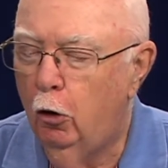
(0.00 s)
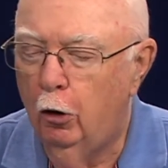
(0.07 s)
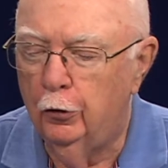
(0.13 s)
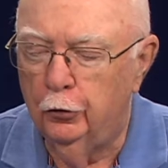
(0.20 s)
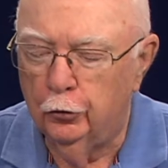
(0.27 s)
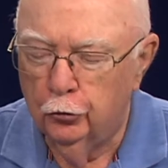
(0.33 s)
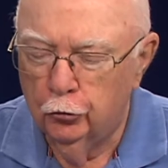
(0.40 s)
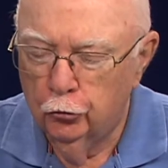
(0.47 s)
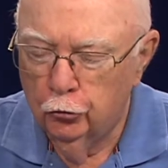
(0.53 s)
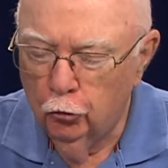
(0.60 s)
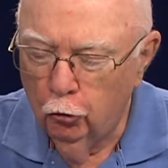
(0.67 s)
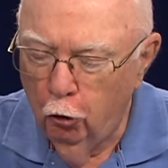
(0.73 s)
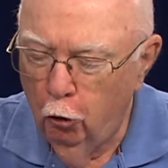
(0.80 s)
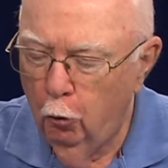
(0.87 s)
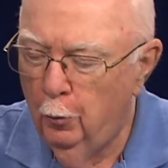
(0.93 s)
on
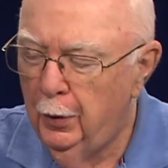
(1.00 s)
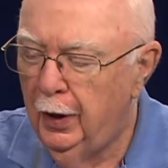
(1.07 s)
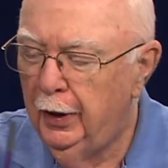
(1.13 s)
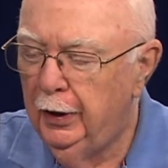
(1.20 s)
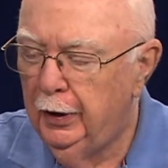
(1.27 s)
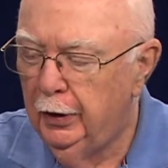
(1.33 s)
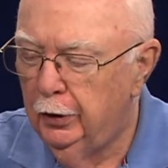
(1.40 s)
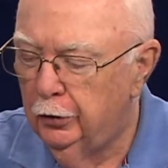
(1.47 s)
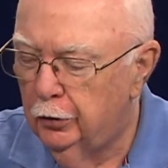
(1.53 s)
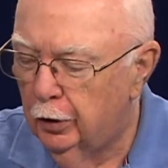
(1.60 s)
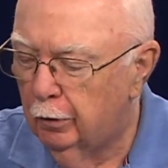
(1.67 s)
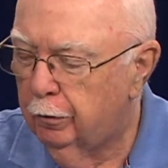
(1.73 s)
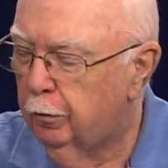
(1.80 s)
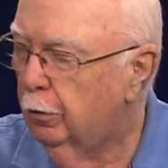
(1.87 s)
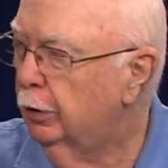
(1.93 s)
so many
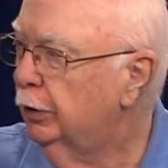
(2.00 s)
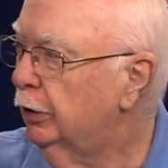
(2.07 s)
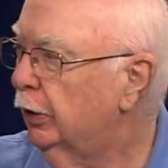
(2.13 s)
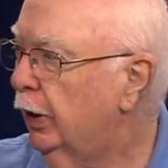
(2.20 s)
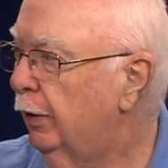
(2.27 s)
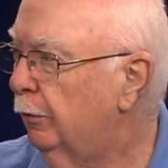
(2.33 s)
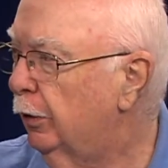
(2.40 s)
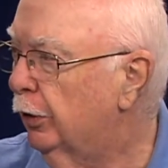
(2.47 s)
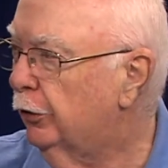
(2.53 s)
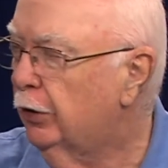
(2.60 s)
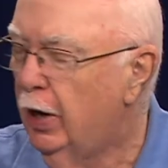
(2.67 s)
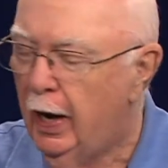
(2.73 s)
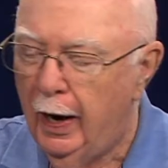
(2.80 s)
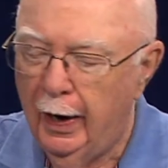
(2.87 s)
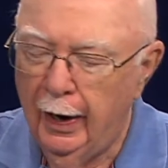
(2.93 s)
different levels. Yep.